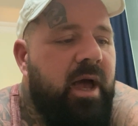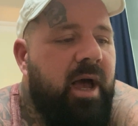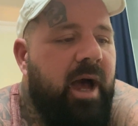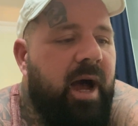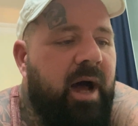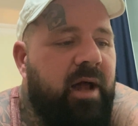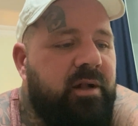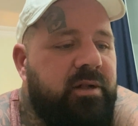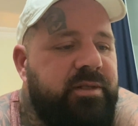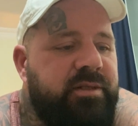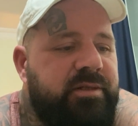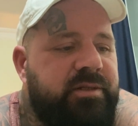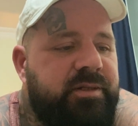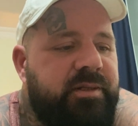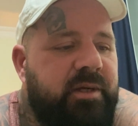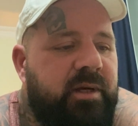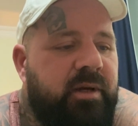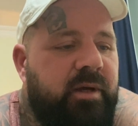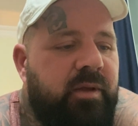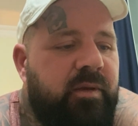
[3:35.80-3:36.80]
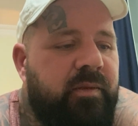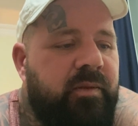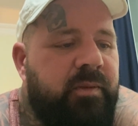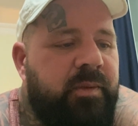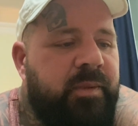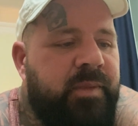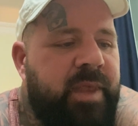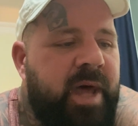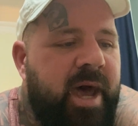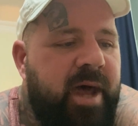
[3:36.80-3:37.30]
and
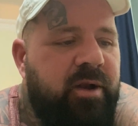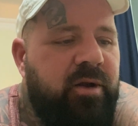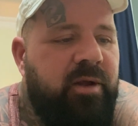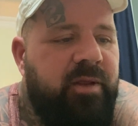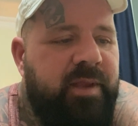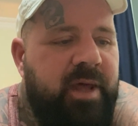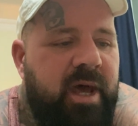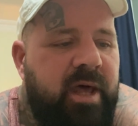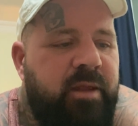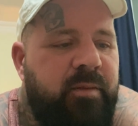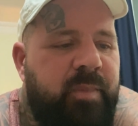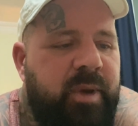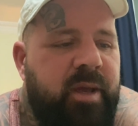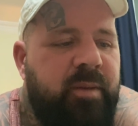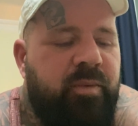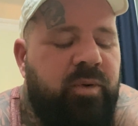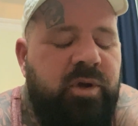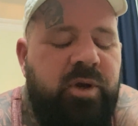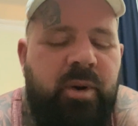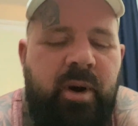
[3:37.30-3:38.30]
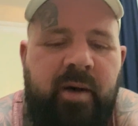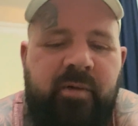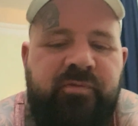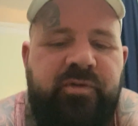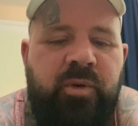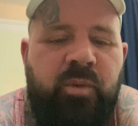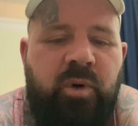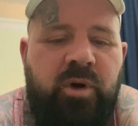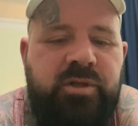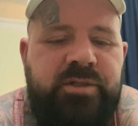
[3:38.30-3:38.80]
then they're, the people you have
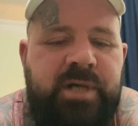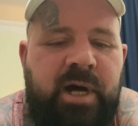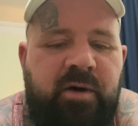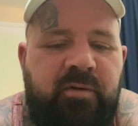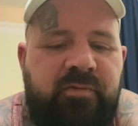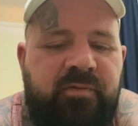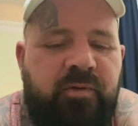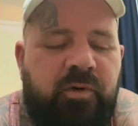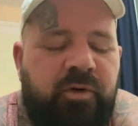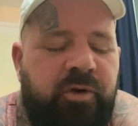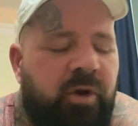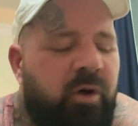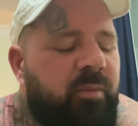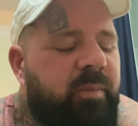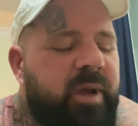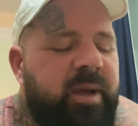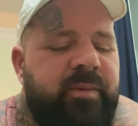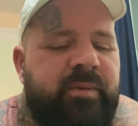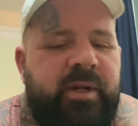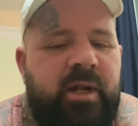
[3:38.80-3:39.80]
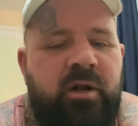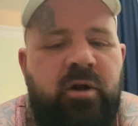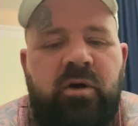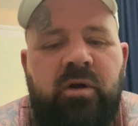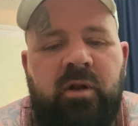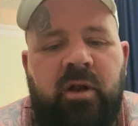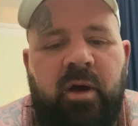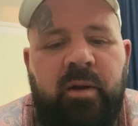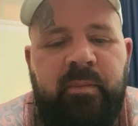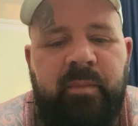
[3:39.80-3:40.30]
to watch out for not people that
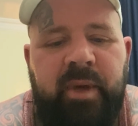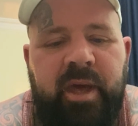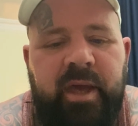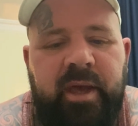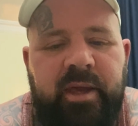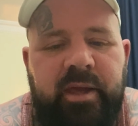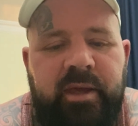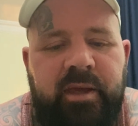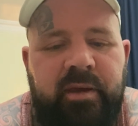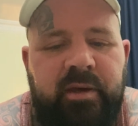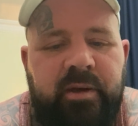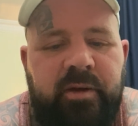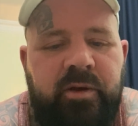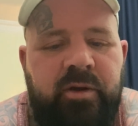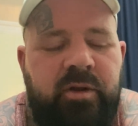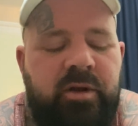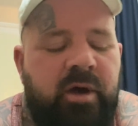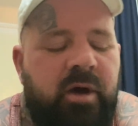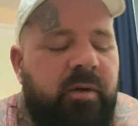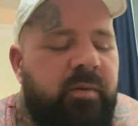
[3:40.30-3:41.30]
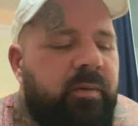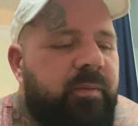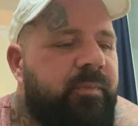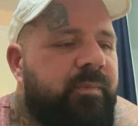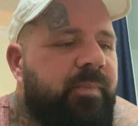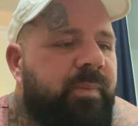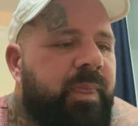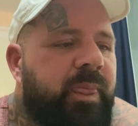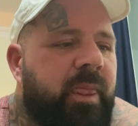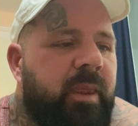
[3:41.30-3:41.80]
look like me you know
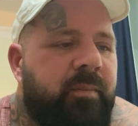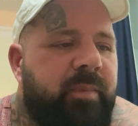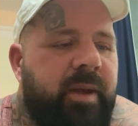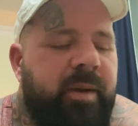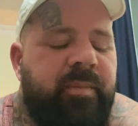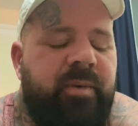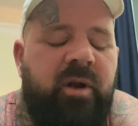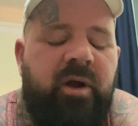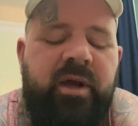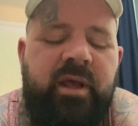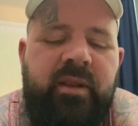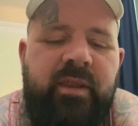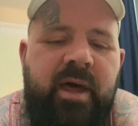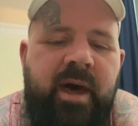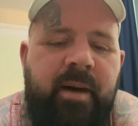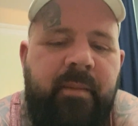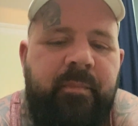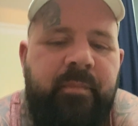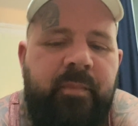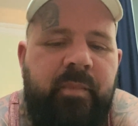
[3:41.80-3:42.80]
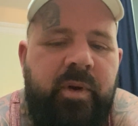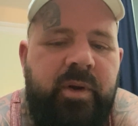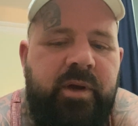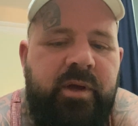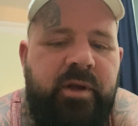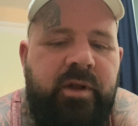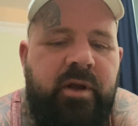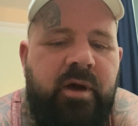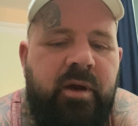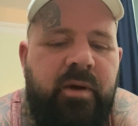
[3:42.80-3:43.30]
people like them
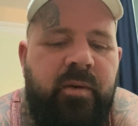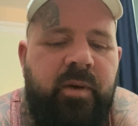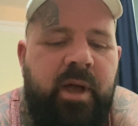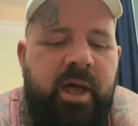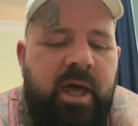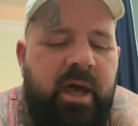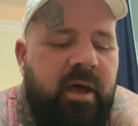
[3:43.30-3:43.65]
you know